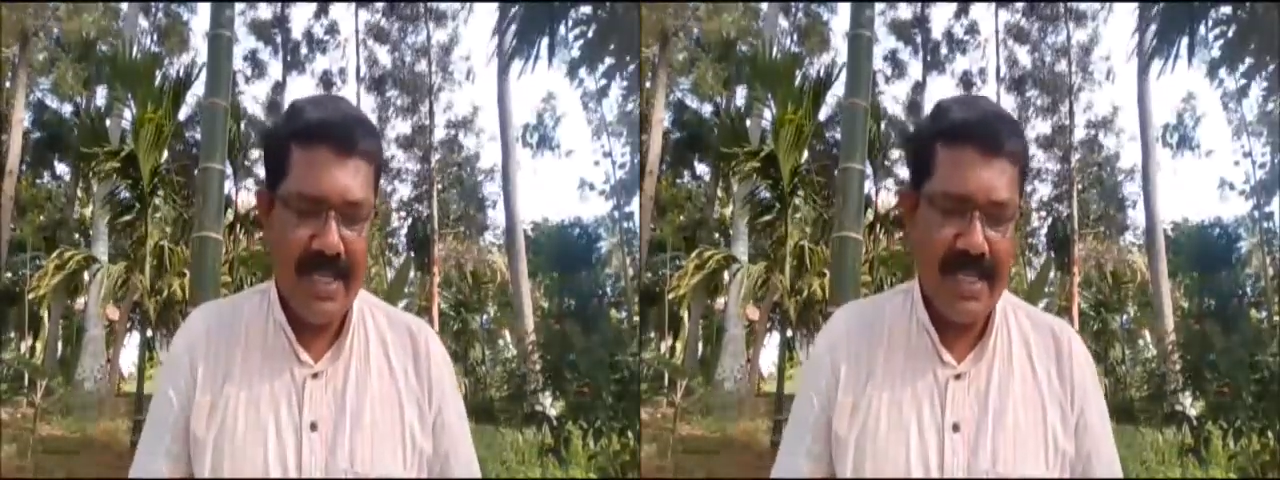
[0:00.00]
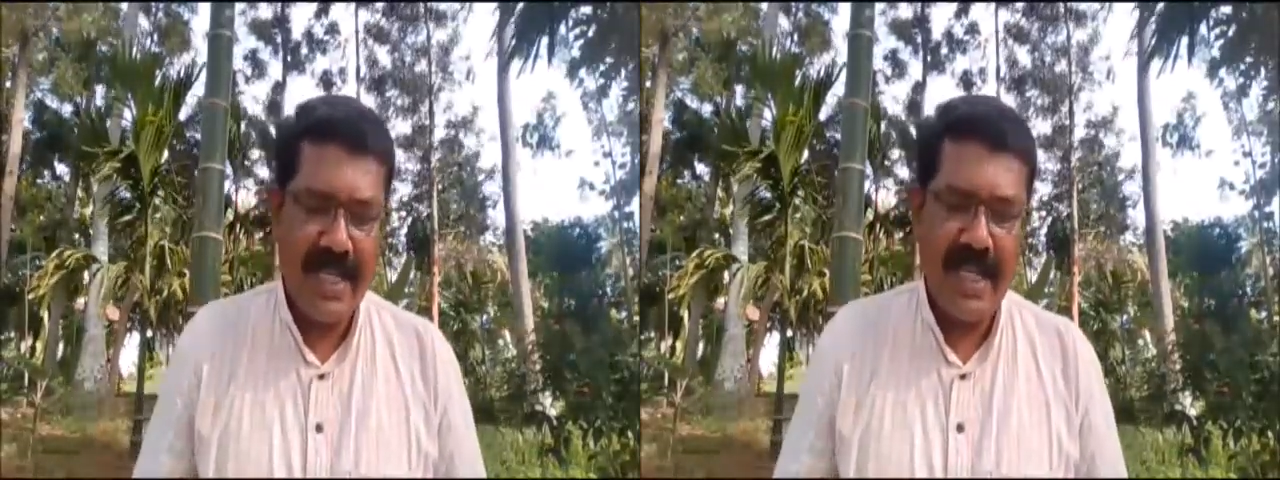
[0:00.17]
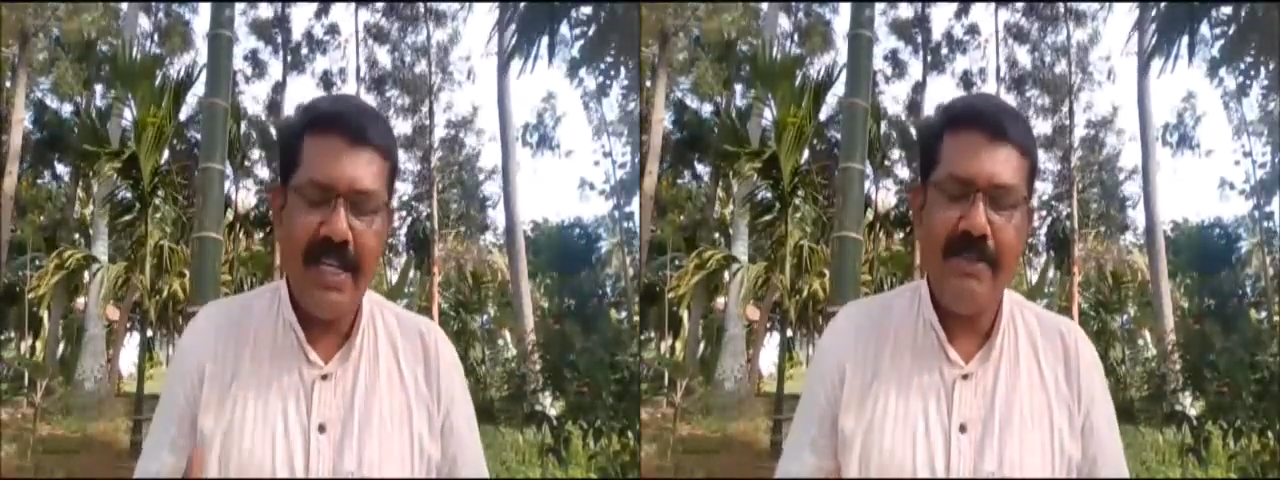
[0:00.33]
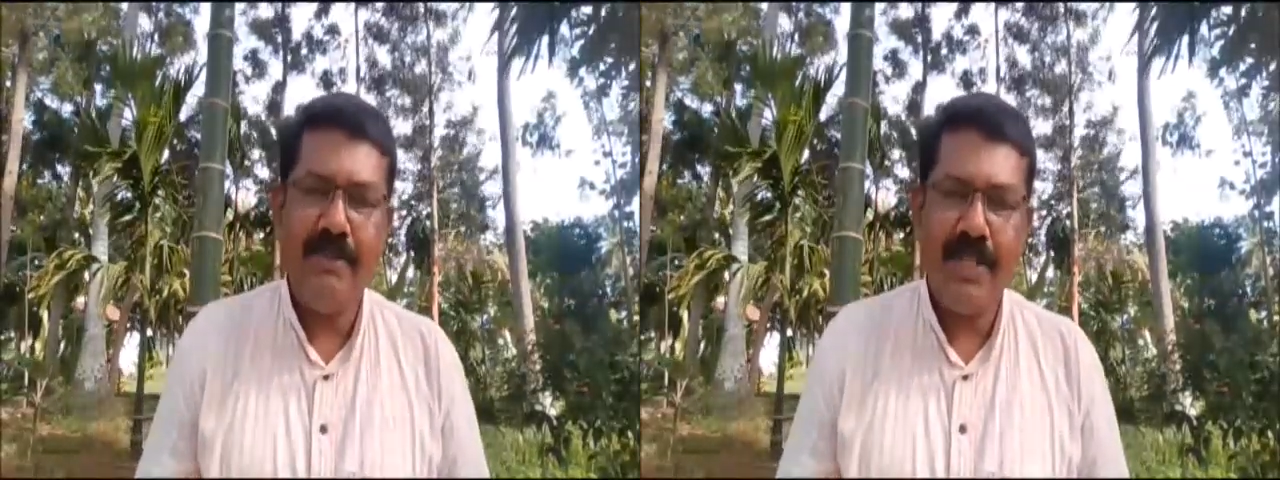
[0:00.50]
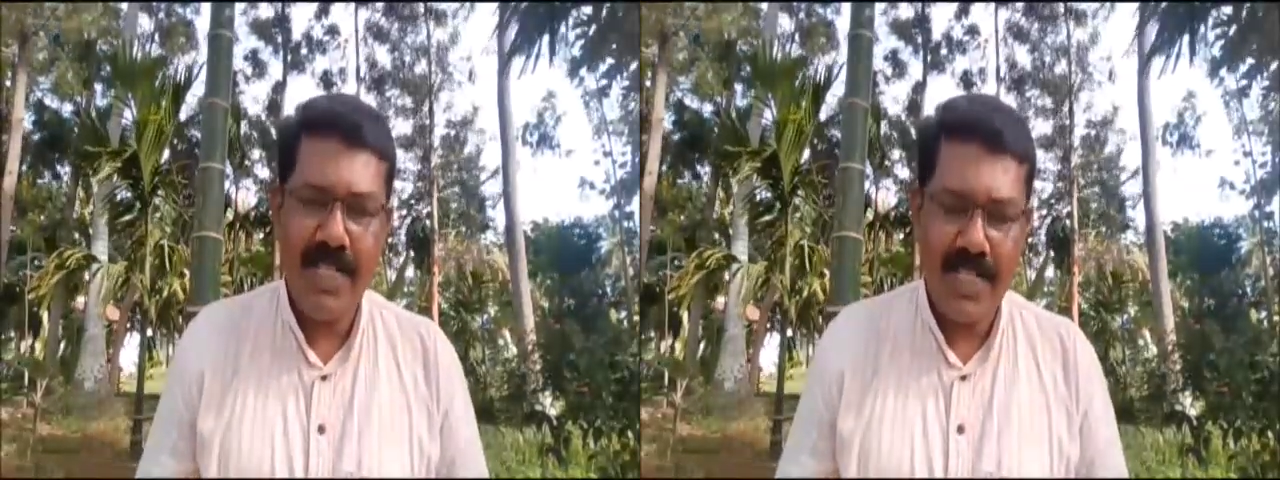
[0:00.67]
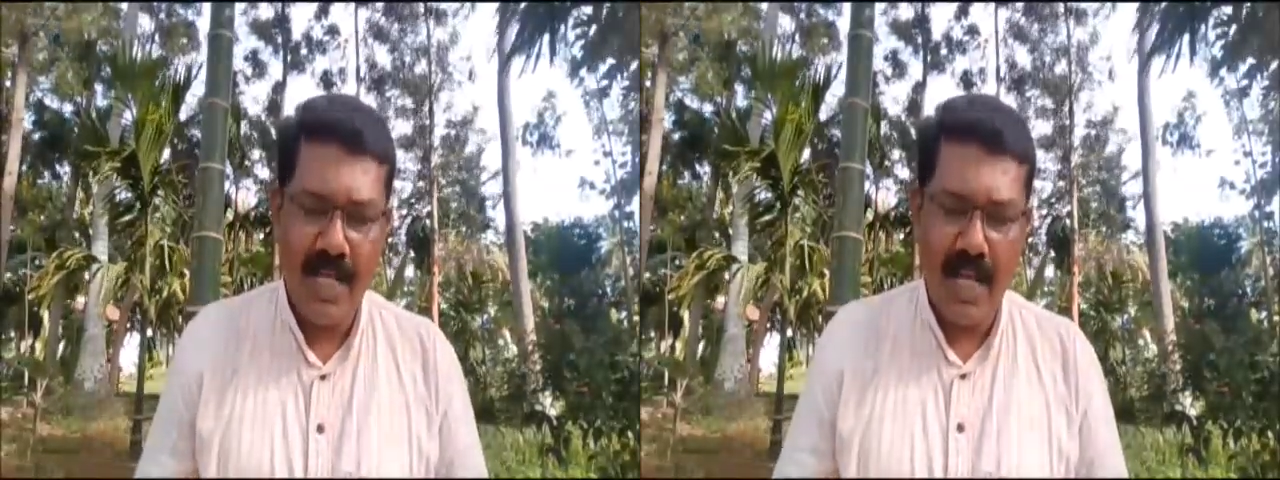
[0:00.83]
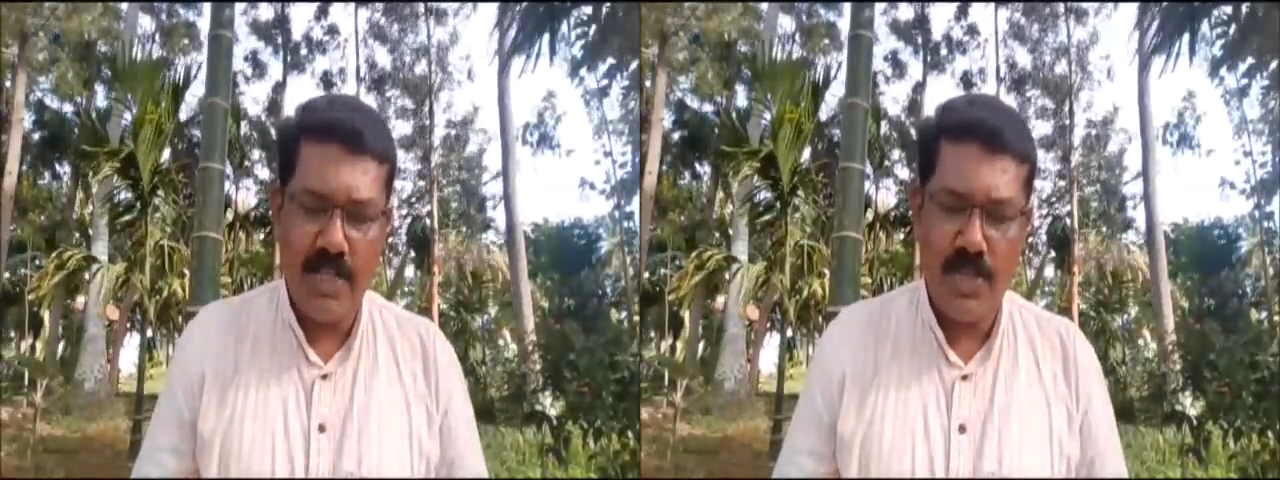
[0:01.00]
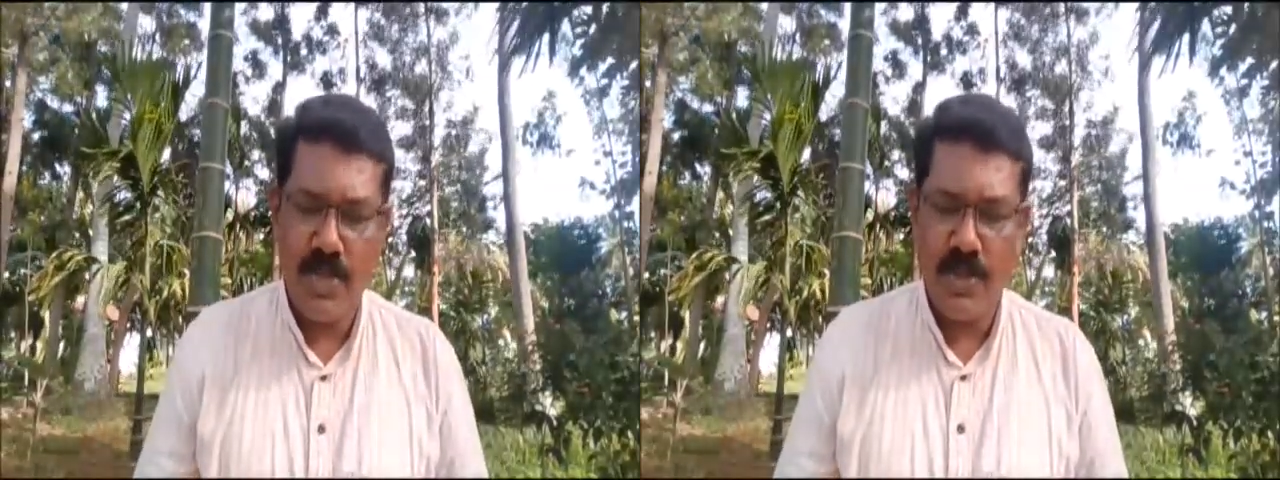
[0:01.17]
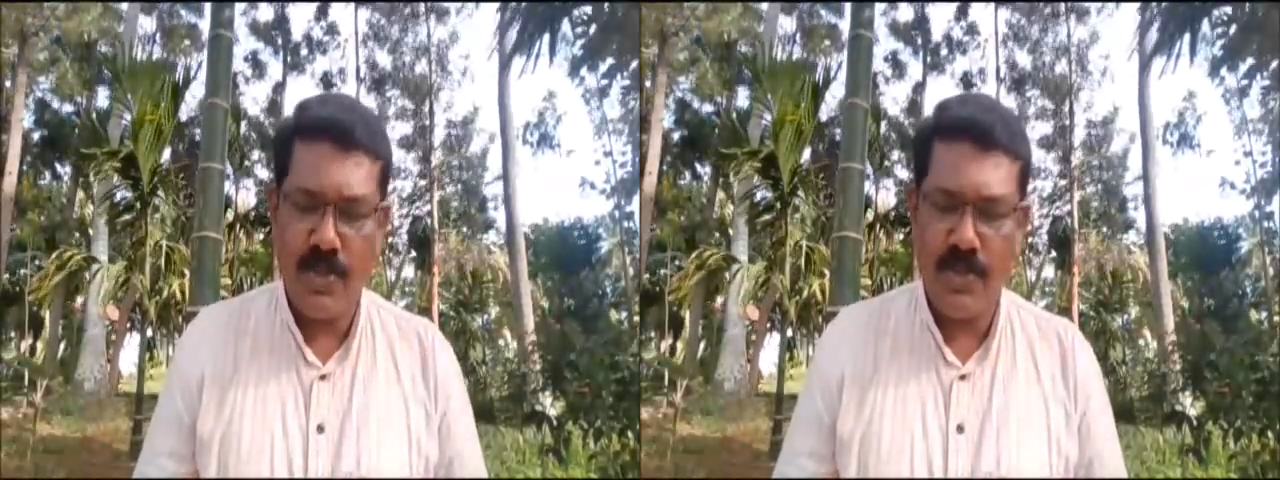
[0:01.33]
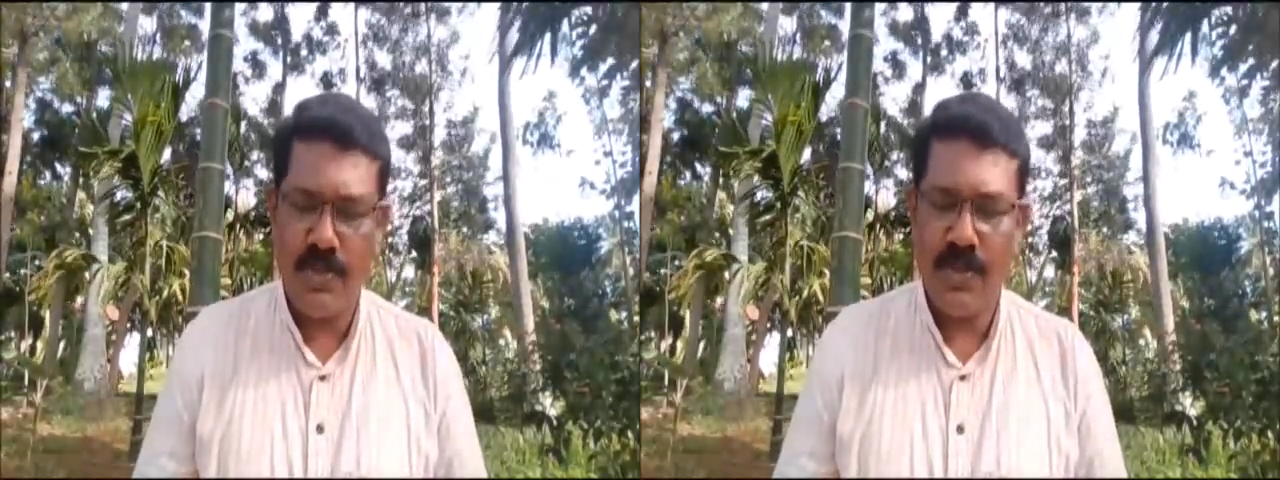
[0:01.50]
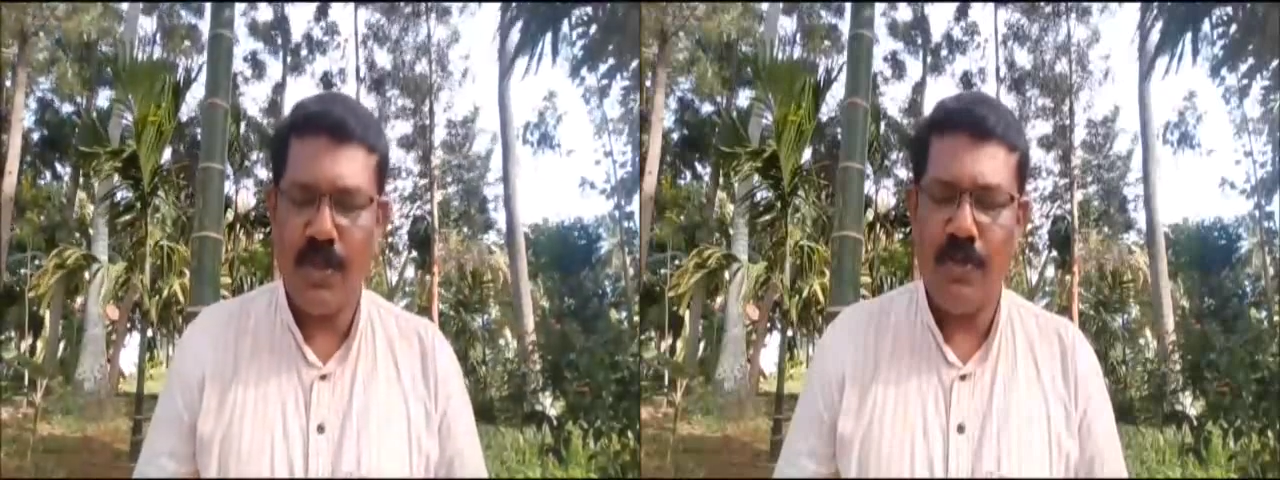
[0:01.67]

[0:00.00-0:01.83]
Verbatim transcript: The second one is Kanchodu